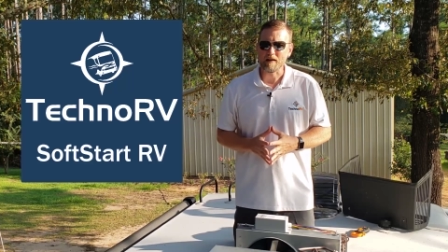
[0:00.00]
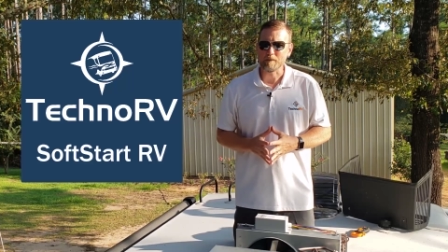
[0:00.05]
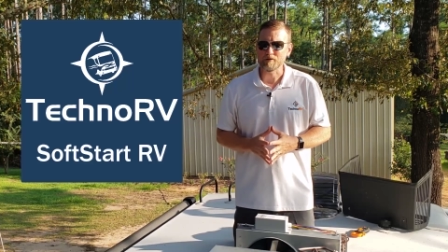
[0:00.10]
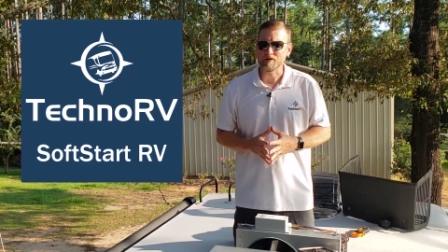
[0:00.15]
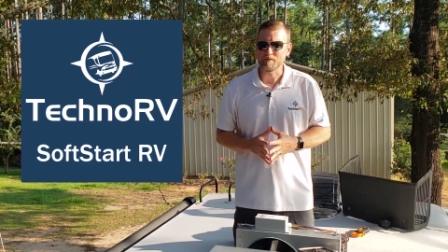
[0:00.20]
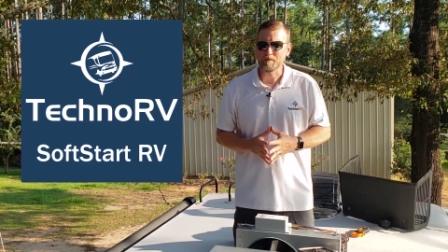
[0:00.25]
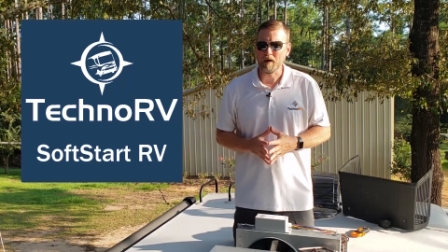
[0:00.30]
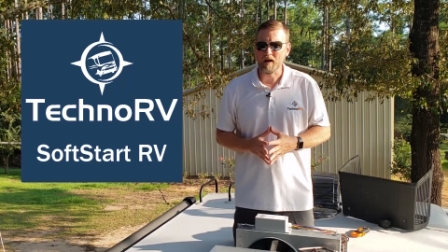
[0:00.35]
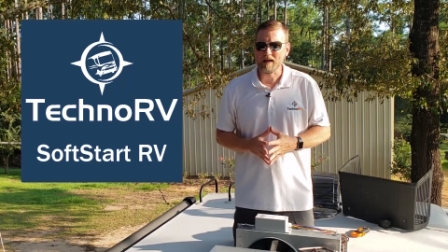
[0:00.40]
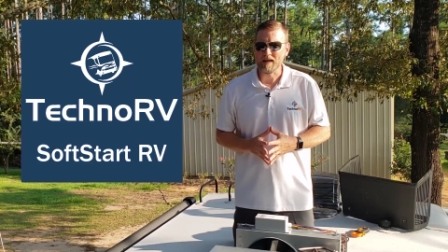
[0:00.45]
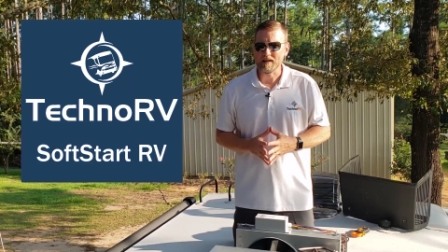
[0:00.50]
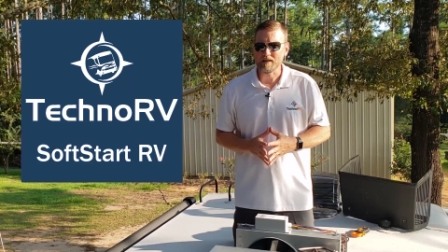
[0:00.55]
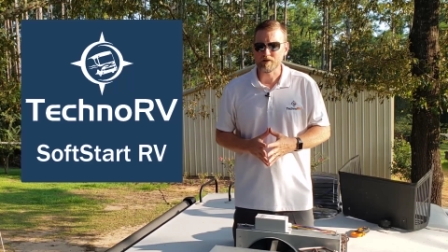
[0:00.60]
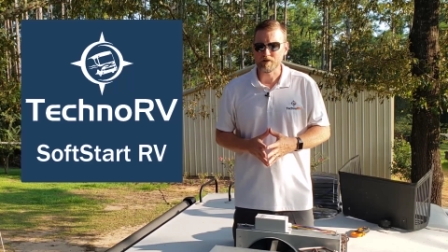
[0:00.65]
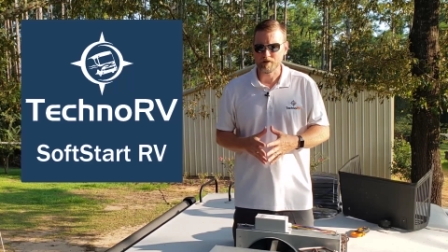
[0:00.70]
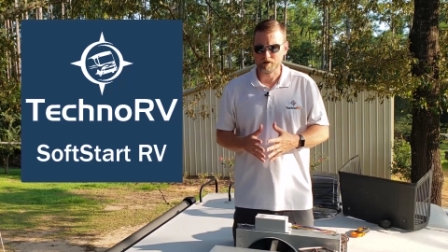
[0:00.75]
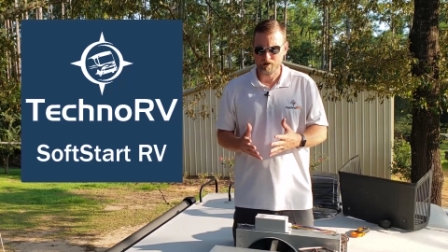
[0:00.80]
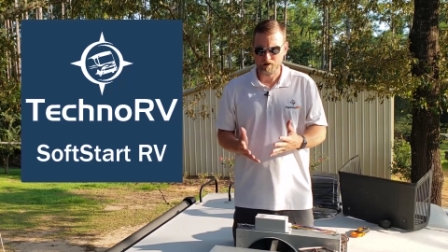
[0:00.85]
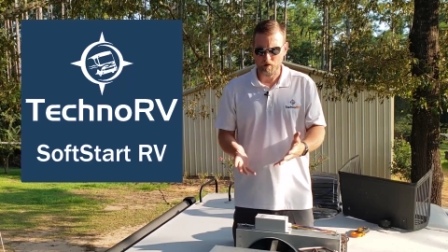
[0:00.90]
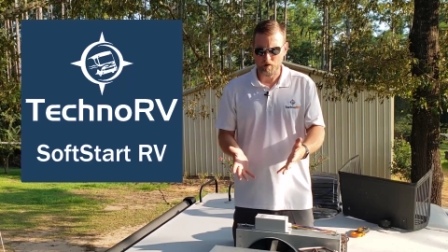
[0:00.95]
amp spike
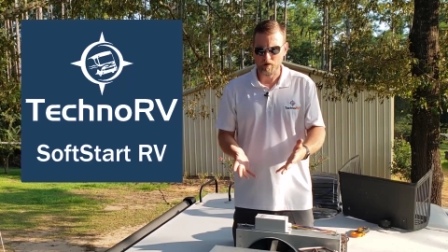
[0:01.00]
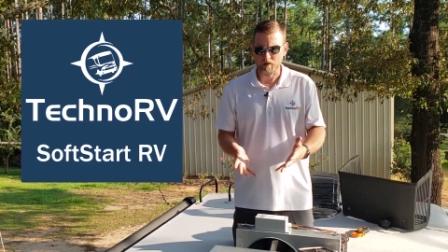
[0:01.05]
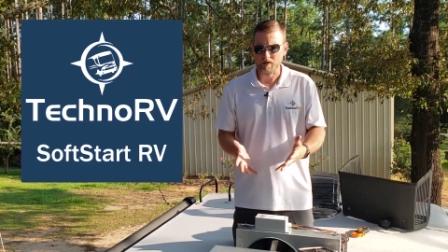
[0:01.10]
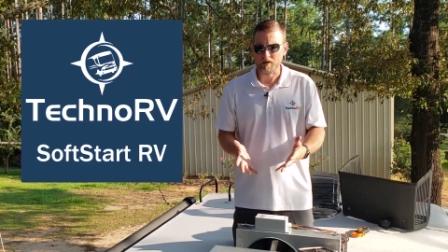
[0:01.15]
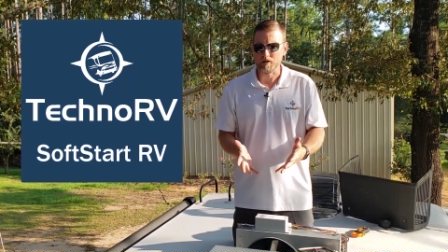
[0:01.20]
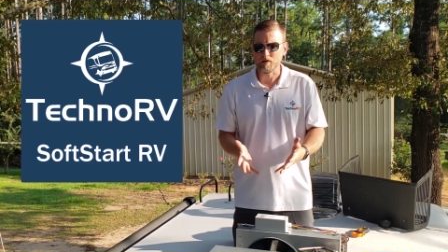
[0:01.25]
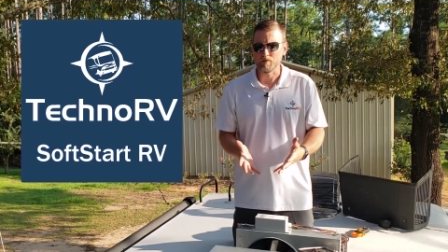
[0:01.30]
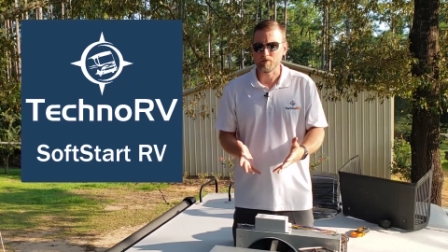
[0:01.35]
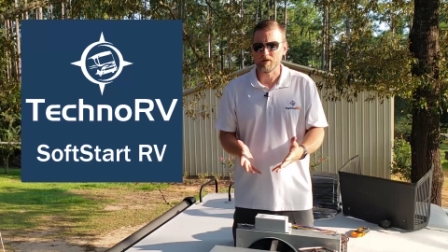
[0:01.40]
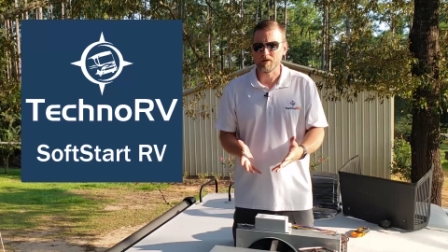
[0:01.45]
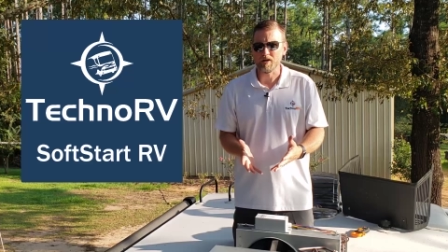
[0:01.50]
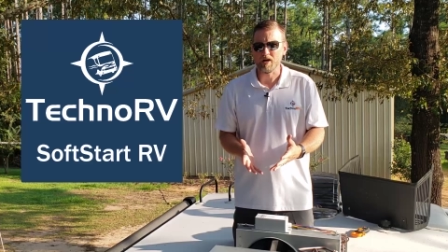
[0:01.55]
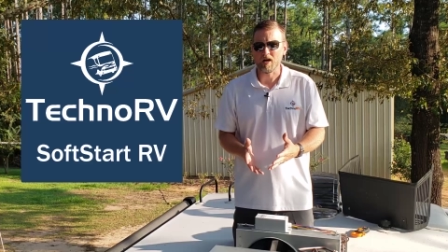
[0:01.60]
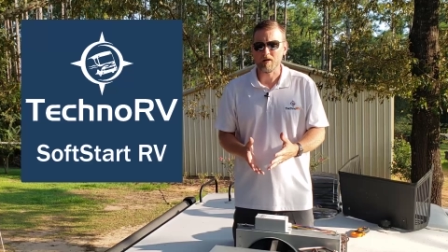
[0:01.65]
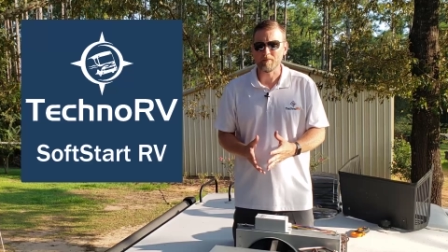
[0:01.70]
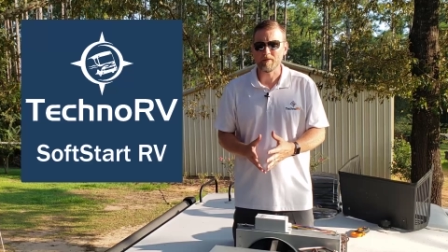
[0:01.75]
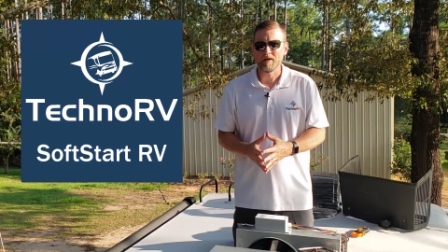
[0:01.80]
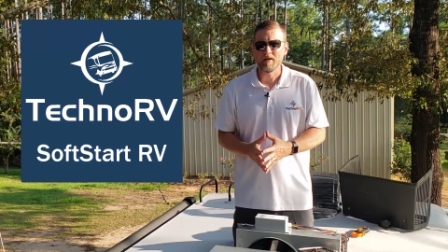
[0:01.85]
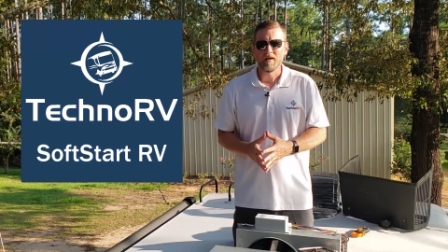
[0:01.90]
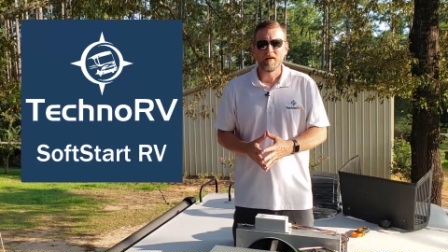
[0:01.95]
to start the unit
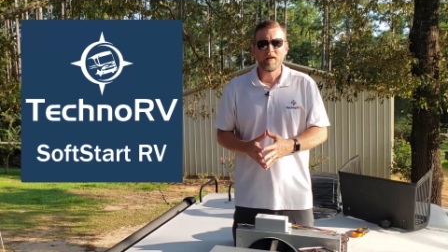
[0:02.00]
up,